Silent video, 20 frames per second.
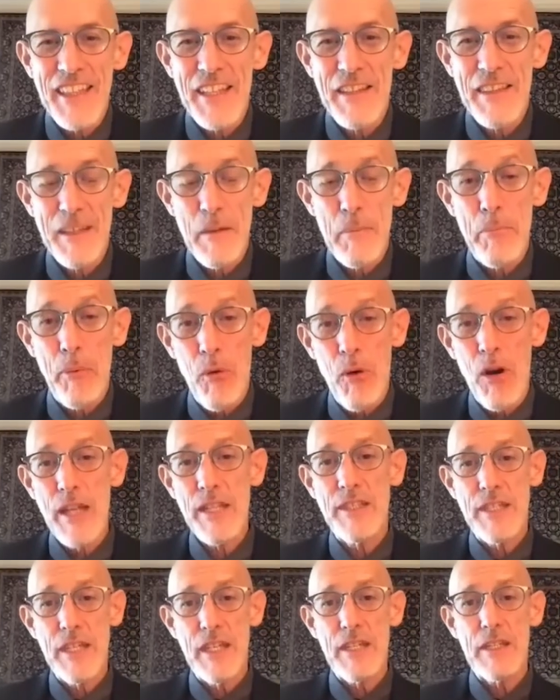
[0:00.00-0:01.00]
that the
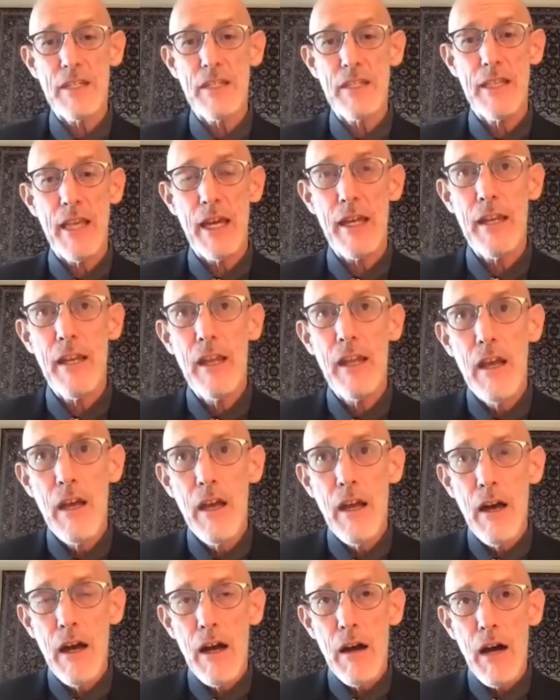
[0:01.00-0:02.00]
point is that
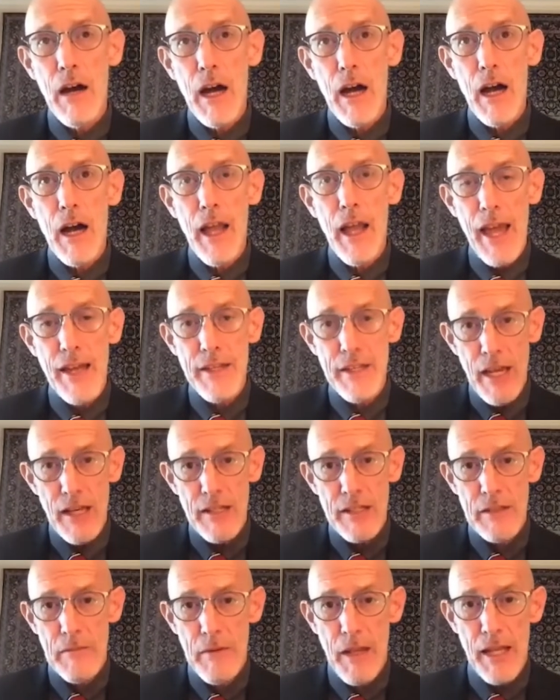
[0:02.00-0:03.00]
uh, as,
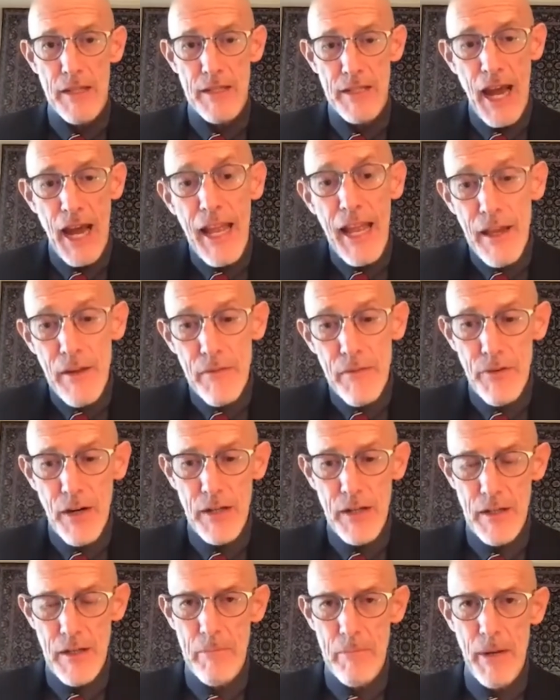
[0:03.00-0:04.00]
as as I have
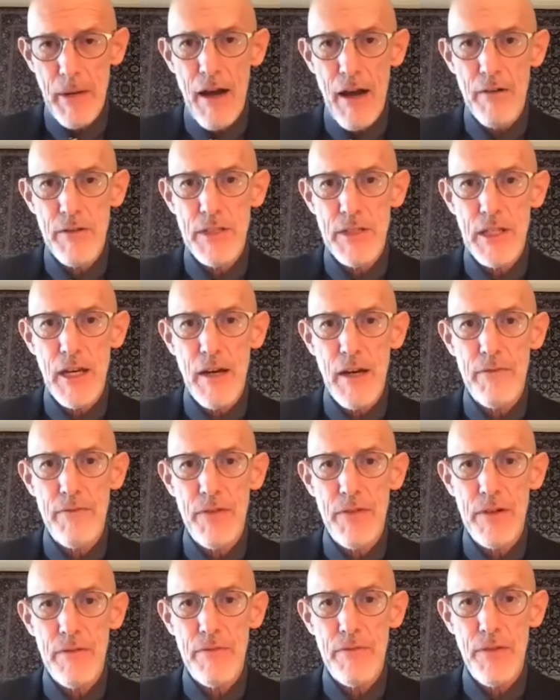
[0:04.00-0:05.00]
written about uh,
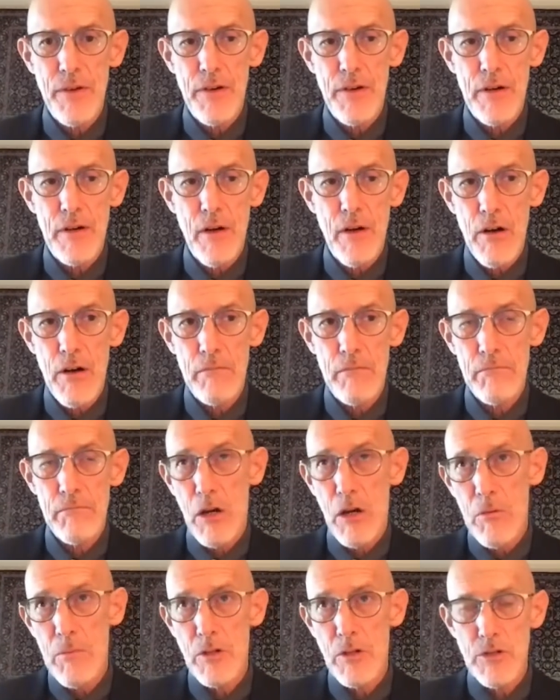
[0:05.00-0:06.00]
for for uh,
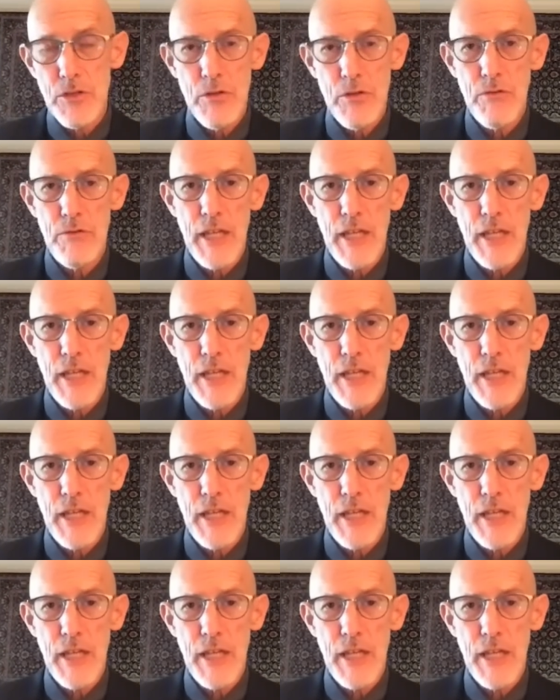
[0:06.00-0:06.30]
almost two